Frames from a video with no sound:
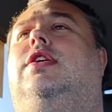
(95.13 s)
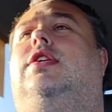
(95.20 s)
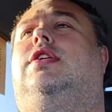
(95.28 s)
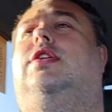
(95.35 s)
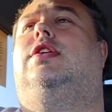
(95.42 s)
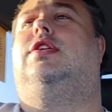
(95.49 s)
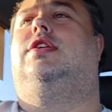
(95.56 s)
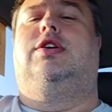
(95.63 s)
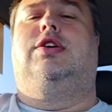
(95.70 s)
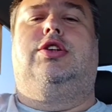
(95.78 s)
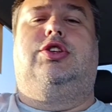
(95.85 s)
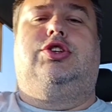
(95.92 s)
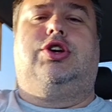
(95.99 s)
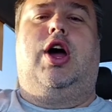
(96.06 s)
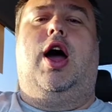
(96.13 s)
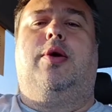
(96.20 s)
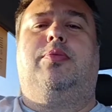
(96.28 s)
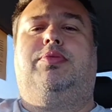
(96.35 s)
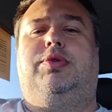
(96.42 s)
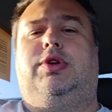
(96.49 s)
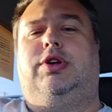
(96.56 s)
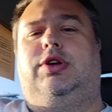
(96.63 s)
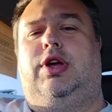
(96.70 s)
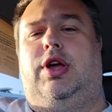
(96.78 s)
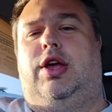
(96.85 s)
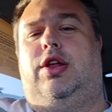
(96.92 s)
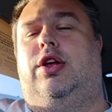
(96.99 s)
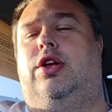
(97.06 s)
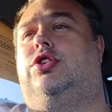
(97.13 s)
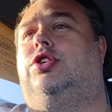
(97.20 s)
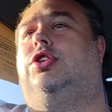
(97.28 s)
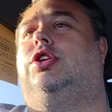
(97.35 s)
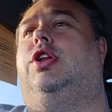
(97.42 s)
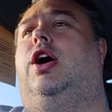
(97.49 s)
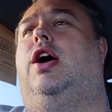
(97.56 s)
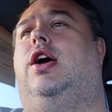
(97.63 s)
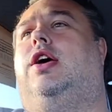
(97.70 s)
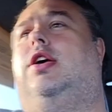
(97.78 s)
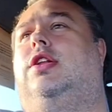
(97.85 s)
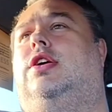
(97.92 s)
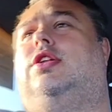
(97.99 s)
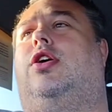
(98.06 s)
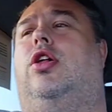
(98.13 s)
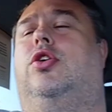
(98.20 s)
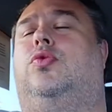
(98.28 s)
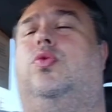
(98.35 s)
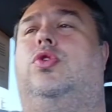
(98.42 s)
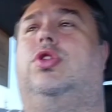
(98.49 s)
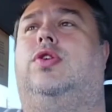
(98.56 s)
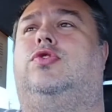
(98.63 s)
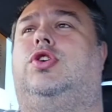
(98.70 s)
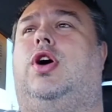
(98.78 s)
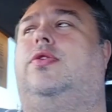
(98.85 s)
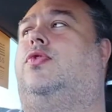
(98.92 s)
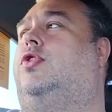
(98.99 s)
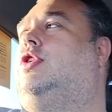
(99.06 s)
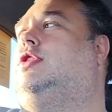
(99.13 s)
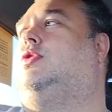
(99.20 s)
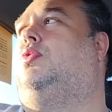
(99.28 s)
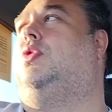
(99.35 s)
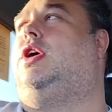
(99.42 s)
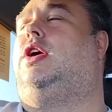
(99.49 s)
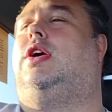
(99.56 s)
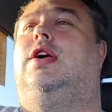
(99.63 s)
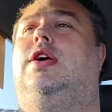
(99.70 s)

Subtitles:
$839 worth of jobs for this week.